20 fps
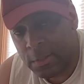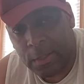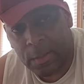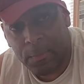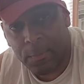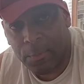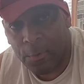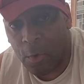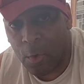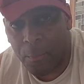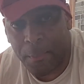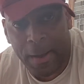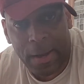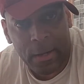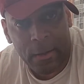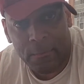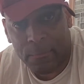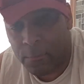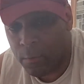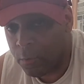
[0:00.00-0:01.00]
to go
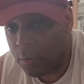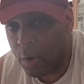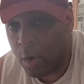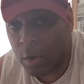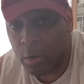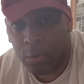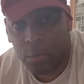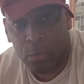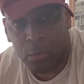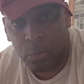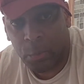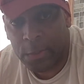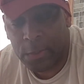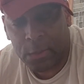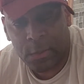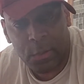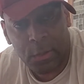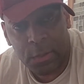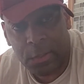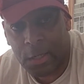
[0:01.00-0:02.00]
back and forth arguing,
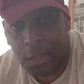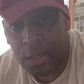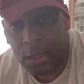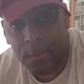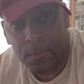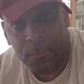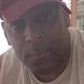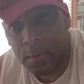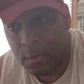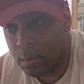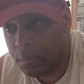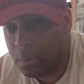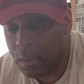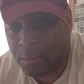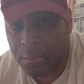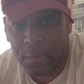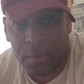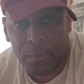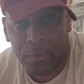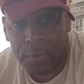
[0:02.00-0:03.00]
wasting your time
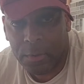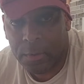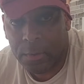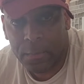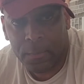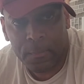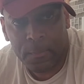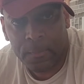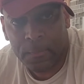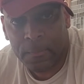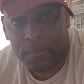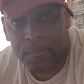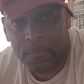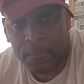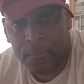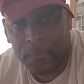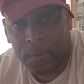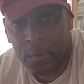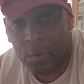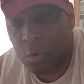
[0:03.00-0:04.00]
about nothing.
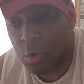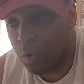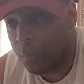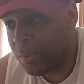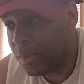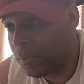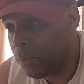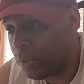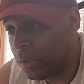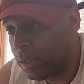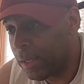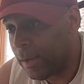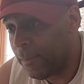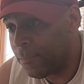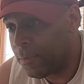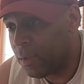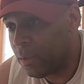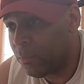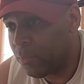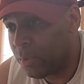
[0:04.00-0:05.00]
You know, people can
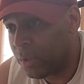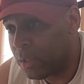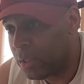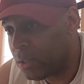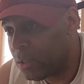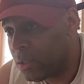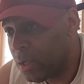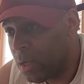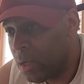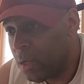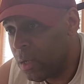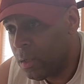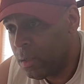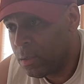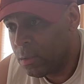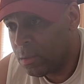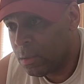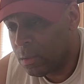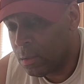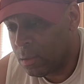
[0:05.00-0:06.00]
have their opinions.
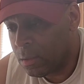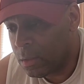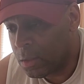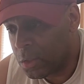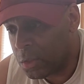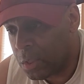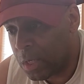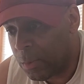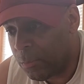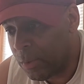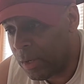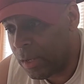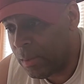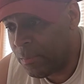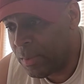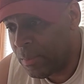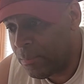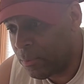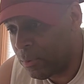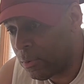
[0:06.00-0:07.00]
The same way
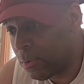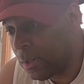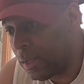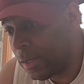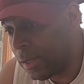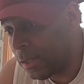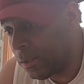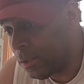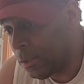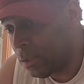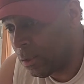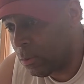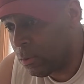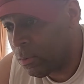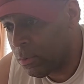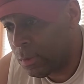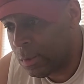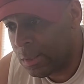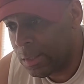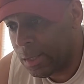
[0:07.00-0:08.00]
people don't like
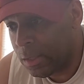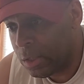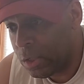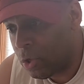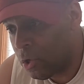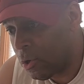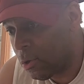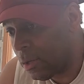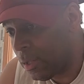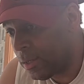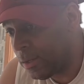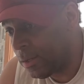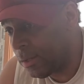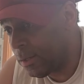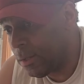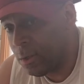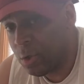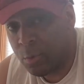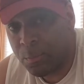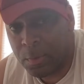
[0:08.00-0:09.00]
Canelo. A lot of y'all like
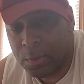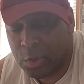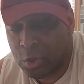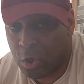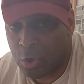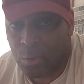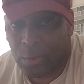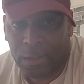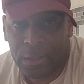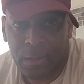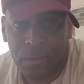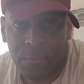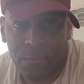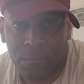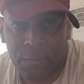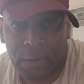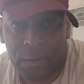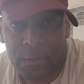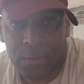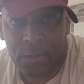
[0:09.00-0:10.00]
Canelo, but y'all don't like other
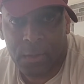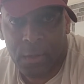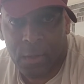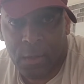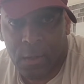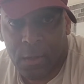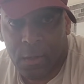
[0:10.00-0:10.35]
fighters.